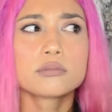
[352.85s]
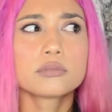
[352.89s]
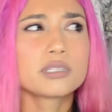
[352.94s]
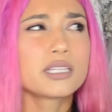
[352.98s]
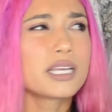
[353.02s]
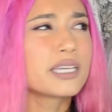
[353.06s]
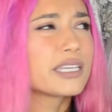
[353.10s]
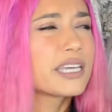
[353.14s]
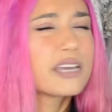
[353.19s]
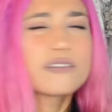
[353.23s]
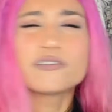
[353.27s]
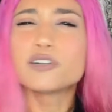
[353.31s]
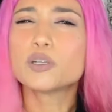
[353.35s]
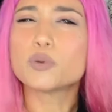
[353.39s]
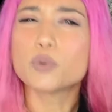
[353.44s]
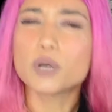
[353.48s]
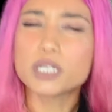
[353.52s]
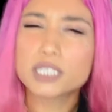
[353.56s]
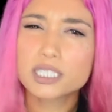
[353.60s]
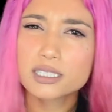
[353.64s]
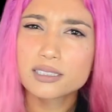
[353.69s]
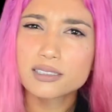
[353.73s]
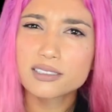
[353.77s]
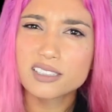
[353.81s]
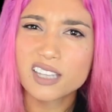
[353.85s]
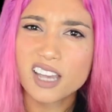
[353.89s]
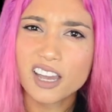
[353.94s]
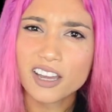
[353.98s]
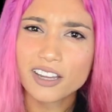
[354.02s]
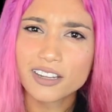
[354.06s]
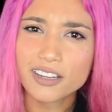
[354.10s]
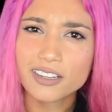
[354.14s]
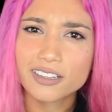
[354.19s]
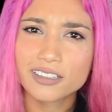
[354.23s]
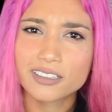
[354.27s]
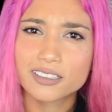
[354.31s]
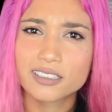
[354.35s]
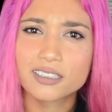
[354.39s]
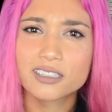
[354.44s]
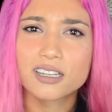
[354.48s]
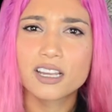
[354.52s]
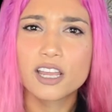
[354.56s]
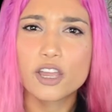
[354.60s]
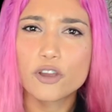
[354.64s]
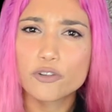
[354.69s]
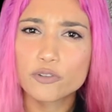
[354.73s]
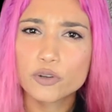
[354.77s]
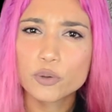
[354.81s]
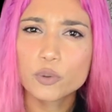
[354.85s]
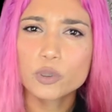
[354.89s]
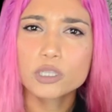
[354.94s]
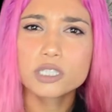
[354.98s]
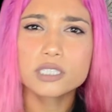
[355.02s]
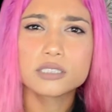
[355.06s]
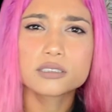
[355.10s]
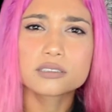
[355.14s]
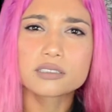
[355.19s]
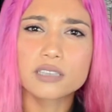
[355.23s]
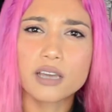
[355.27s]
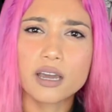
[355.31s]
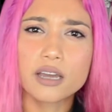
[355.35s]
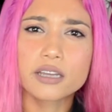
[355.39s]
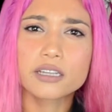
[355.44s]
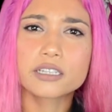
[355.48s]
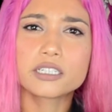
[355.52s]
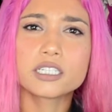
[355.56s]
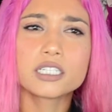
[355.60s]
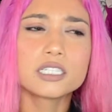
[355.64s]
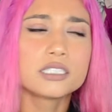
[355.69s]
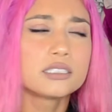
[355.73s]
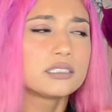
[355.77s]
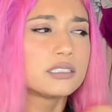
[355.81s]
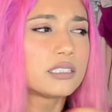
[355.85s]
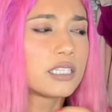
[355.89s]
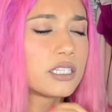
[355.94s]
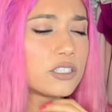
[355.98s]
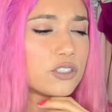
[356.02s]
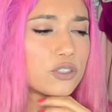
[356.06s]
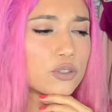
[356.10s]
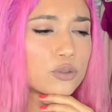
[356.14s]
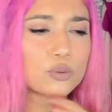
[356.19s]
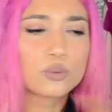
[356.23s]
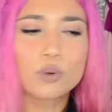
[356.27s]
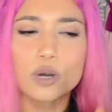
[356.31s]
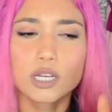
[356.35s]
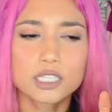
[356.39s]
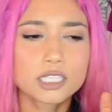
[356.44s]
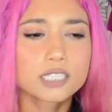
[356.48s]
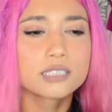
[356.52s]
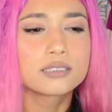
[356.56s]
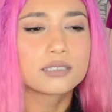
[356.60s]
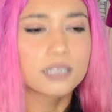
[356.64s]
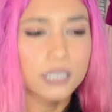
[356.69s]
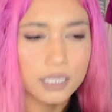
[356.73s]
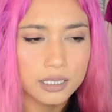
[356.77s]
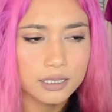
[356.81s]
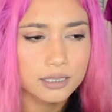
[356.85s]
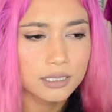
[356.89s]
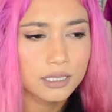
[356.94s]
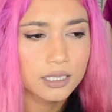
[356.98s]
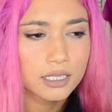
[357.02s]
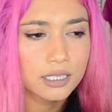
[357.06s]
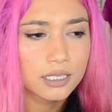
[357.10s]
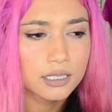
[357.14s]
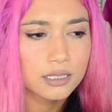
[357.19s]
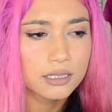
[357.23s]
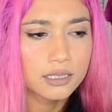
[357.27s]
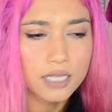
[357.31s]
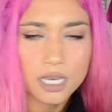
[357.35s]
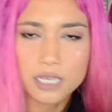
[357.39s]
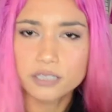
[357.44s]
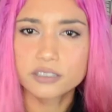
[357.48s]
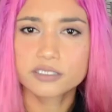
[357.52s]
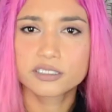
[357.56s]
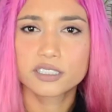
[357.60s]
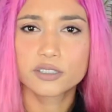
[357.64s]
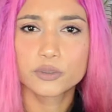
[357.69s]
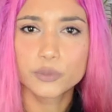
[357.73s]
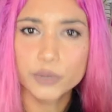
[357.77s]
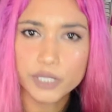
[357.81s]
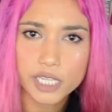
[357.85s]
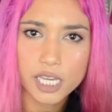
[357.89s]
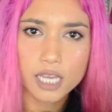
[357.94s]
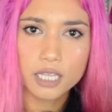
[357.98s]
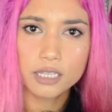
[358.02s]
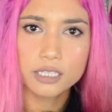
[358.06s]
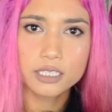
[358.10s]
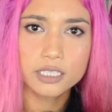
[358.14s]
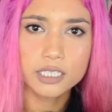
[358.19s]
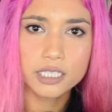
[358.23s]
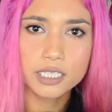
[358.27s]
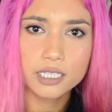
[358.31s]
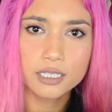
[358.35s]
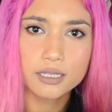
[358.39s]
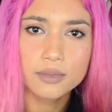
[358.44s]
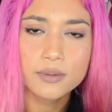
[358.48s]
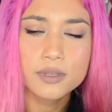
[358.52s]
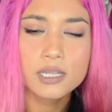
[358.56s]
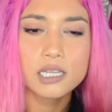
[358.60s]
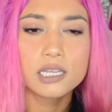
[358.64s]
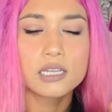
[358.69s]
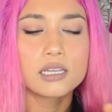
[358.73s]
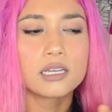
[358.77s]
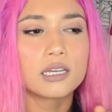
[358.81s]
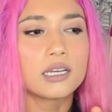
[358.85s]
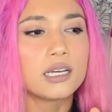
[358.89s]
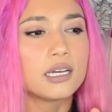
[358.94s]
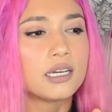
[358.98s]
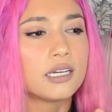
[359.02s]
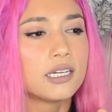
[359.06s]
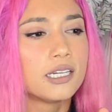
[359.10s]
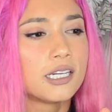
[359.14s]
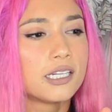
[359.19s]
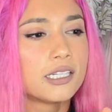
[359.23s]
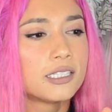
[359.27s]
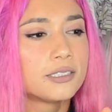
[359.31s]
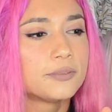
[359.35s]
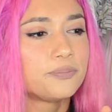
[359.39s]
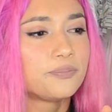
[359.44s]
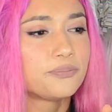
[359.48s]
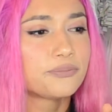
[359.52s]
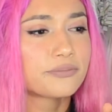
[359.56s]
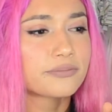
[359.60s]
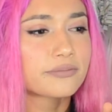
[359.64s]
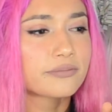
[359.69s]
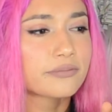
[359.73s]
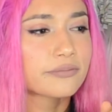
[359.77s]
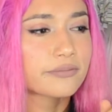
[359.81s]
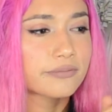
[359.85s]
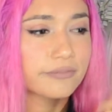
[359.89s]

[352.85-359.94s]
like everyone is tired and they just want to sit. That's the reality. And